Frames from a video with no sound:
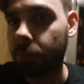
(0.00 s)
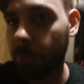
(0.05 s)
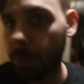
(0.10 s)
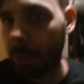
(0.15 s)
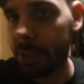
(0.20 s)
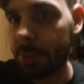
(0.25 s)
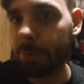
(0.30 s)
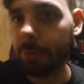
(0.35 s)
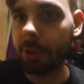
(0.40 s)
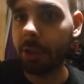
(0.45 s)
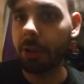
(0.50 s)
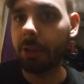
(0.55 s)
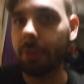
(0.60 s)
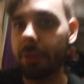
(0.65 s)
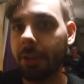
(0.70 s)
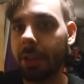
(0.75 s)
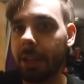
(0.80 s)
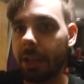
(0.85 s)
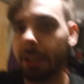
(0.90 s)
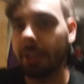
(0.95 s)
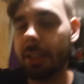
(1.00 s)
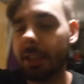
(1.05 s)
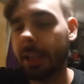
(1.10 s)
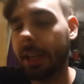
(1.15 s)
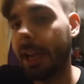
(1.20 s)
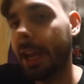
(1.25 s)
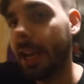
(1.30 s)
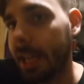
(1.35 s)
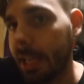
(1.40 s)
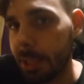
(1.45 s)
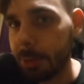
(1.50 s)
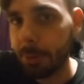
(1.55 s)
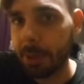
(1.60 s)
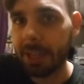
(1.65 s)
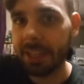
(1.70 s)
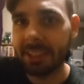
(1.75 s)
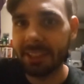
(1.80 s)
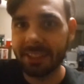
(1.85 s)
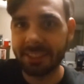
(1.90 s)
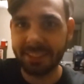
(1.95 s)
whisper it over there.
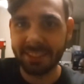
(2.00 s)
Anyway,